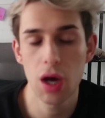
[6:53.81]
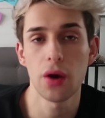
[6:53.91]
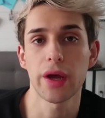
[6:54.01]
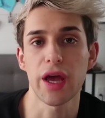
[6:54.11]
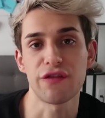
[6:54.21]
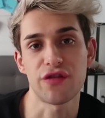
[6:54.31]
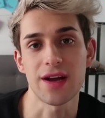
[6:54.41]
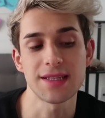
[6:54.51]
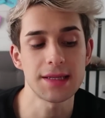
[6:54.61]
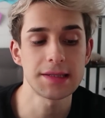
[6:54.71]
Okay,
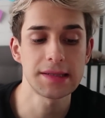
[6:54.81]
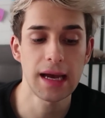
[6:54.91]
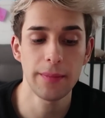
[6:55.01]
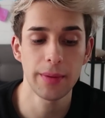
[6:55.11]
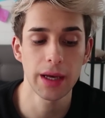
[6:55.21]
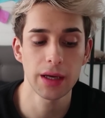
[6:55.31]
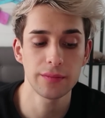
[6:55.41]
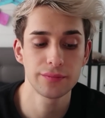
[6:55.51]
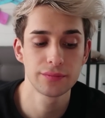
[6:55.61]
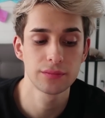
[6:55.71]
friends, he's
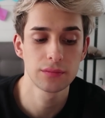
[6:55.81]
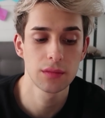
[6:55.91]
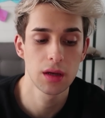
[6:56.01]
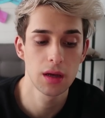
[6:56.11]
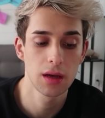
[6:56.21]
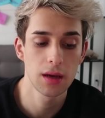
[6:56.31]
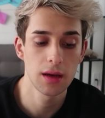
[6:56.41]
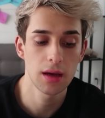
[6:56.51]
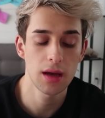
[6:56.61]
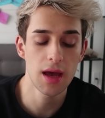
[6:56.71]
typing.
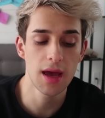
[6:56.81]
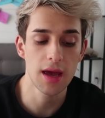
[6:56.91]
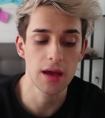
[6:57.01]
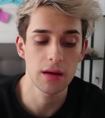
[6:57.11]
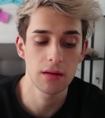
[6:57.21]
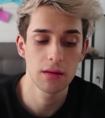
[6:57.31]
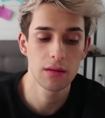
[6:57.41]
Hey.